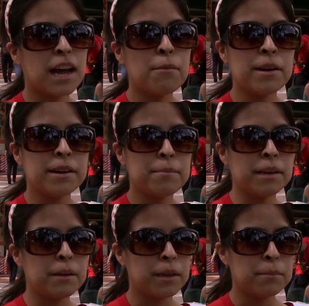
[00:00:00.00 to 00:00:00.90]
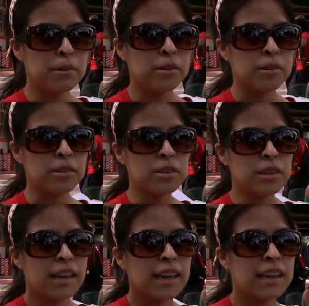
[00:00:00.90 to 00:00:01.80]
Not very many people
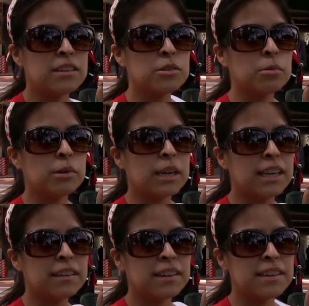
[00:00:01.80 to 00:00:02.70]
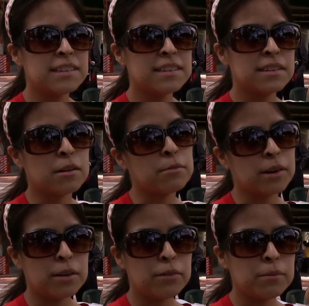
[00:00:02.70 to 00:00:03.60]
can do what he does. There are
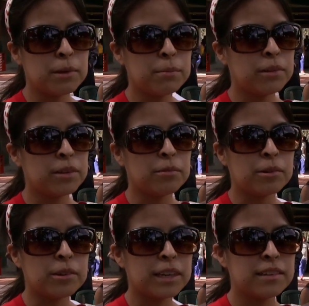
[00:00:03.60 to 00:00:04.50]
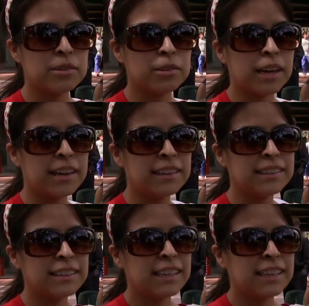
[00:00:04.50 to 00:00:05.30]
very few people in the world that do that.